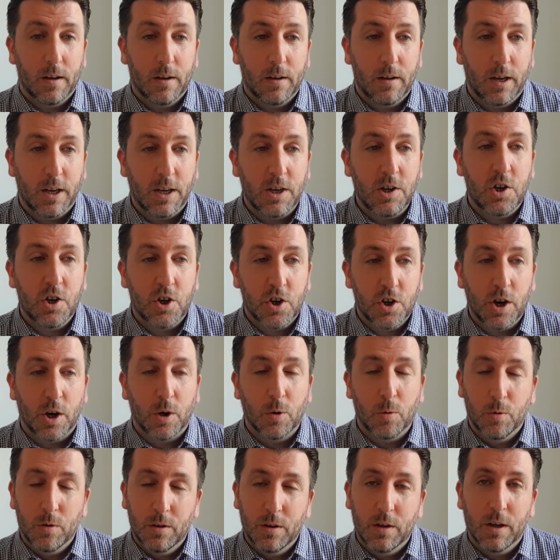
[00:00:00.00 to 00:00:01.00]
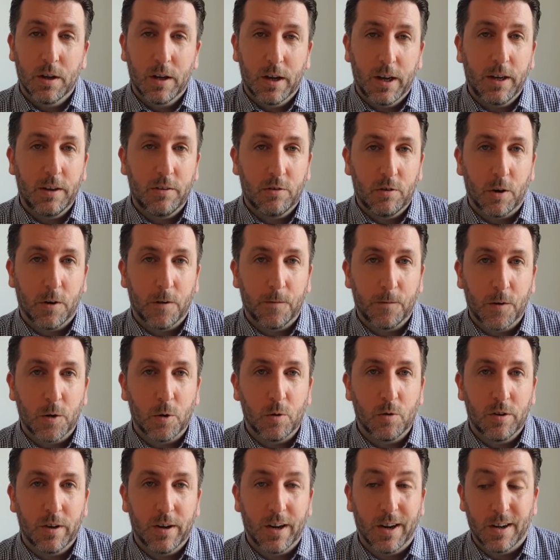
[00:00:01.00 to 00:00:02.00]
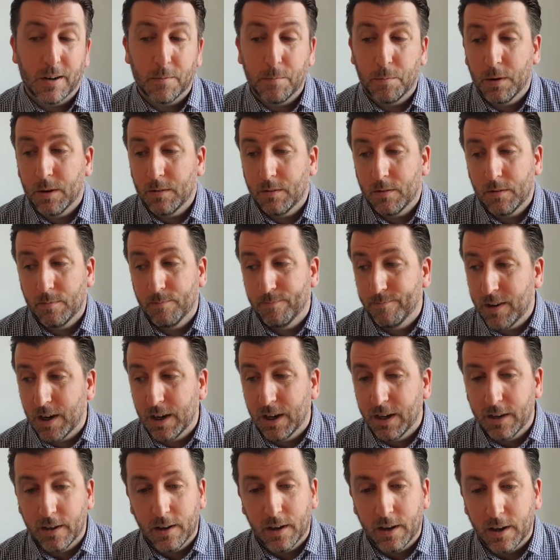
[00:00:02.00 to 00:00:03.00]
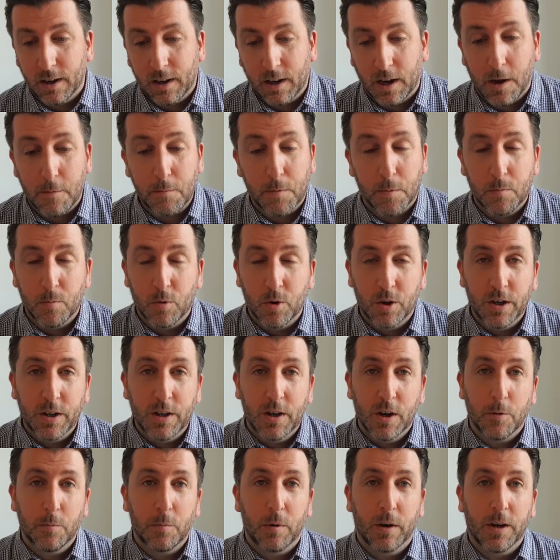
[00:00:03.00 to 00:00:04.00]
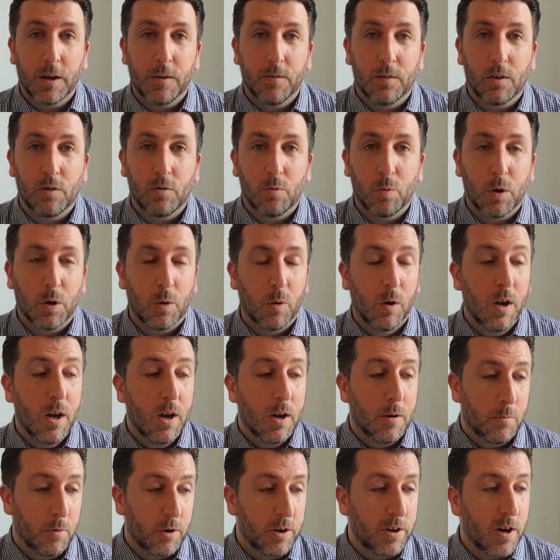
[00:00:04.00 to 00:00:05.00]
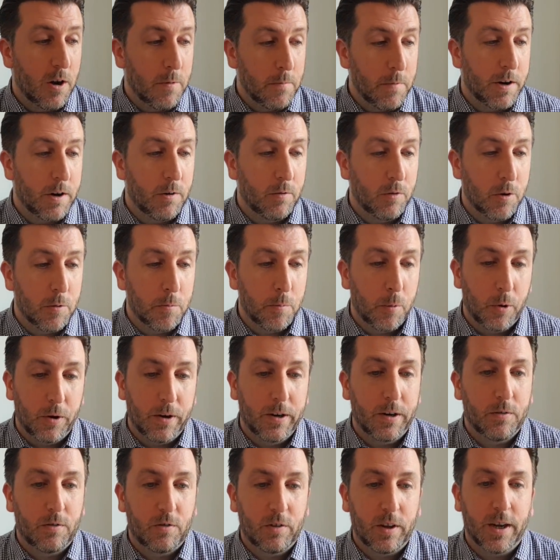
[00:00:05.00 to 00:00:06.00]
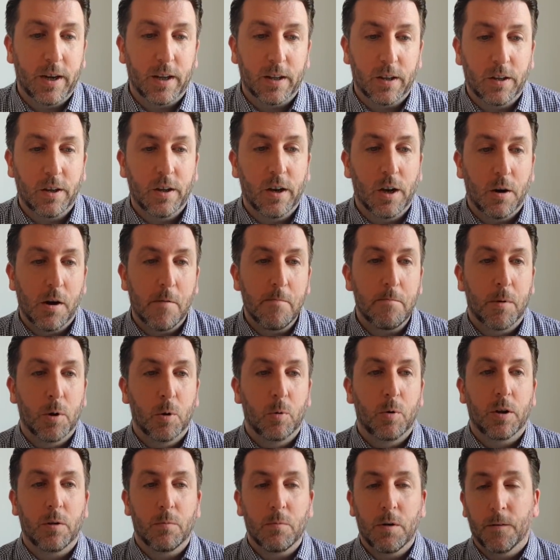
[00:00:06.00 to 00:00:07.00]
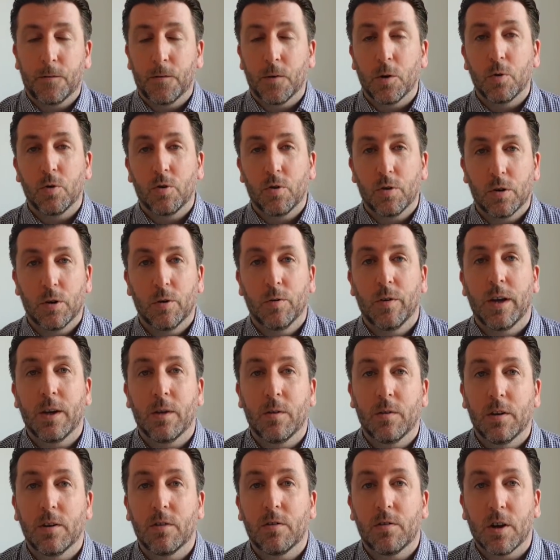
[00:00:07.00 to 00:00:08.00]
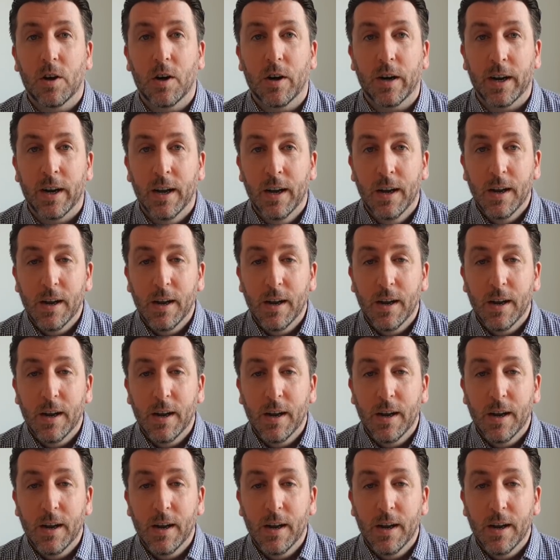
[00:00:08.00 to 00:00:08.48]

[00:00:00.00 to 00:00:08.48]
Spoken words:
he's shown that he's got a future there. And clearly, the club and Mourinho believe it as well. Mourinho made a real point of saying that, I'm building my future around this guy.